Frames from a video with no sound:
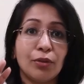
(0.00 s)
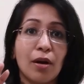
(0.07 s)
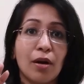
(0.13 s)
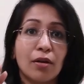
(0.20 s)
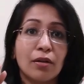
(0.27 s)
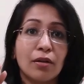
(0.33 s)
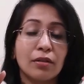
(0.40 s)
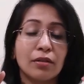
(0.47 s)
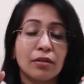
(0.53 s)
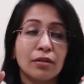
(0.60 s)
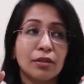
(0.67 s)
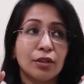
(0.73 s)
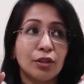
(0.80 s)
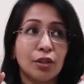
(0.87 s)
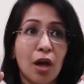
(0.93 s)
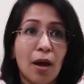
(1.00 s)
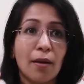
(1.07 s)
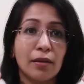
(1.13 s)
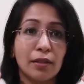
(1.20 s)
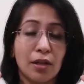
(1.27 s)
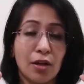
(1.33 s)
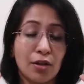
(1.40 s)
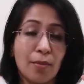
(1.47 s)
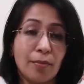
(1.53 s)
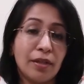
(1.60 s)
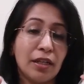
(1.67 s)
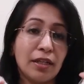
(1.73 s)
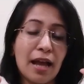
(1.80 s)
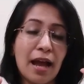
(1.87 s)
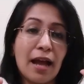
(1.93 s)
your
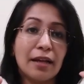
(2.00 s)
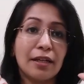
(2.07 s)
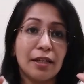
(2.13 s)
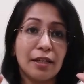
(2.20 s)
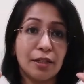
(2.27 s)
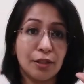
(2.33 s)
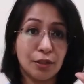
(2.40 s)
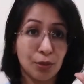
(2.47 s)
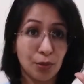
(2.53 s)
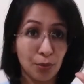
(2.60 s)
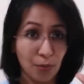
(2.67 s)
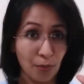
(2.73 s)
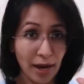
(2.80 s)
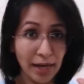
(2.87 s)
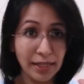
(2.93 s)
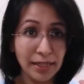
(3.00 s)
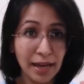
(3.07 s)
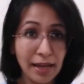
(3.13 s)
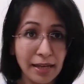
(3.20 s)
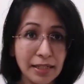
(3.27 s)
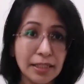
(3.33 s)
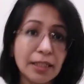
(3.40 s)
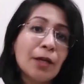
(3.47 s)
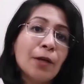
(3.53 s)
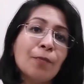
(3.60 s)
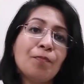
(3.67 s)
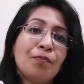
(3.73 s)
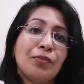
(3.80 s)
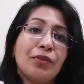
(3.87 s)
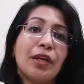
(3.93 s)
dominant hand is right hand,
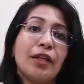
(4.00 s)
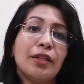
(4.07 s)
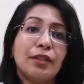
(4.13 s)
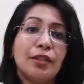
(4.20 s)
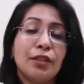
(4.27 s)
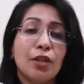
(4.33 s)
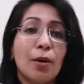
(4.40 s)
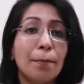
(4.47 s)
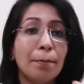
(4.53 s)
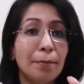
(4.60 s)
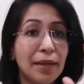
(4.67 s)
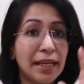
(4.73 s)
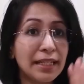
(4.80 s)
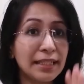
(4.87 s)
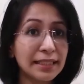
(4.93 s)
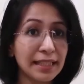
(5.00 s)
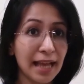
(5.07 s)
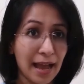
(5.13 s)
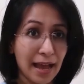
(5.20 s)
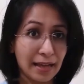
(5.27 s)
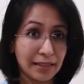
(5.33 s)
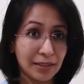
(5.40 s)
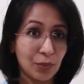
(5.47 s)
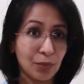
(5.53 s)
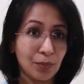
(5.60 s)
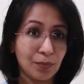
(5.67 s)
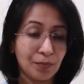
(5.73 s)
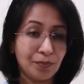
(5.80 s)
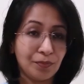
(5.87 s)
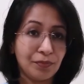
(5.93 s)
then your base hand,
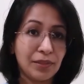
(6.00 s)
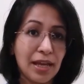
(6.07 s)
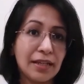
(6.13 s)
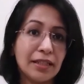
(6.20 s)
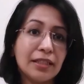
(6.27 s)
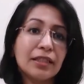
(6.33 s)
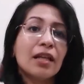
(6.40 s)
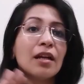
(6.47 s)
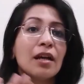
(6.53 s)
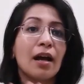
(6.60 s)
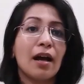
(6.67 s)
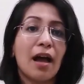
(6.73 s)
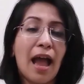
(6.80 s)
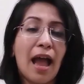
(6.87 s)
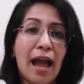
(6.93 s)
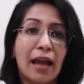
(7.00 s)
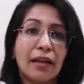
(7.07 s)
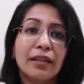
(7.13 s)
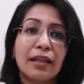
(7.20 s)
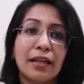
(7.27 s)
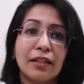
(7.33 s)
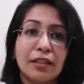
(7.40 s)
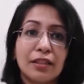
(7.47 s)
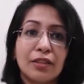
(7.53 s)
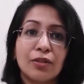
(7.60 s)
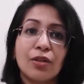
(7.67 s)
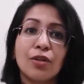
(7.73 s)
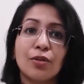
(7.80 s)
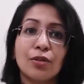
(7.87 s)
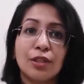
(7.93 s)
that is a hand that
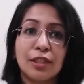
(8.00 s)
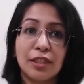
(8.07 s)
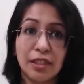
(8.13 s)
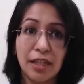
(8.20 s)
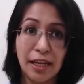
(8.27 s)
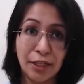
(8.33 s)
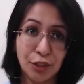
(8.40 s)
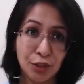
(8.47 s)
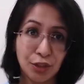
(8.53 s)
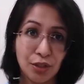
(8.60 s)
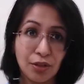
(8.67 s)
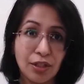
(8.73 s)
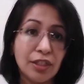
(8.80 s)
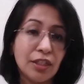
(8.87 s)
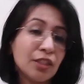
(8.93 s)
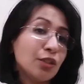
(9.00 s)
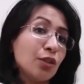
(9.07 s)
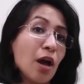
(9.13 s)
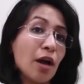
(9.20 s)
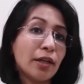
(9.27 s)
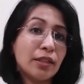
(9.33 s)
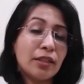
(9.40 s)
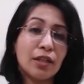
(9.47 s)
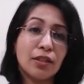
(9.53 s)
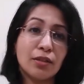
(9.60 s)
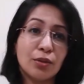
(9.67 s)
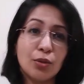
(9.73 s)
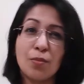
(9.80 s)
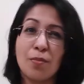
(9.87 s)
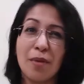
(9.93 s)
is stationary, does not
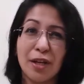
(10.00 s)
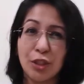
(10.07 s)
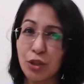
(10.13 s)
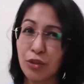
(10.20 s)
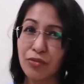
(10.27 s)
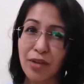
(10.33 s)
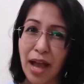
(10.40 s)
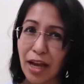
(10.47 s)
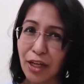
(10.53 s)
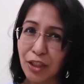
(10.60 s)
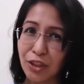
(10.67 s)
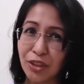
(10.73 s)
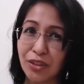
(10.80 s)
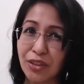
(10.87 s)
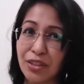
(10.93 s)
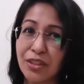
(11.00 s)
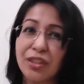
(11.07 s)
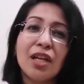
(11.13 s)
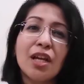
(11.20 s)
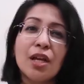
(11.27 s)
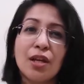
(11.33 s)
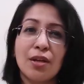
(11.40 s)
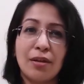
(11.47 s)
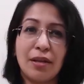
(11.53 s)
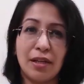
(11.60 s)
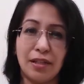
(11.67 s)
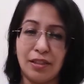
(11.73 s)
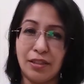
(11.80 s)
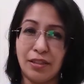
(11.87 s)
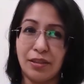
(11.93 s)
do much of actions,
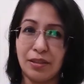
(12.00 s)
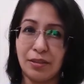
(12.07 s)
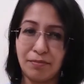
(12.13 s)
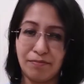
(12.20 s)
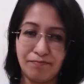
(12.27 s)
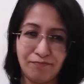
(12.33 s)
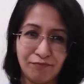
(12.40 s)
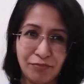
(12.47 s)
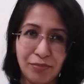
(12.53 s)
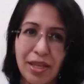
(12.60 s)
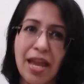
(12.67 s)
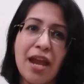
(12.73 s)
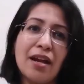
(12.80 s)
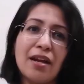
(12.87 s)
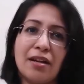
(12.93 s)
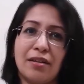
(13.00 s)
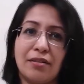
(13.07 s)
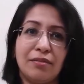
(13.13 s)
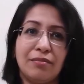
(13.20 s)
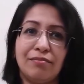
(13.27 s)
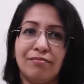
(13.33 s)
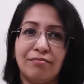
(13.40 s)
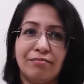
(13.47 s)
is there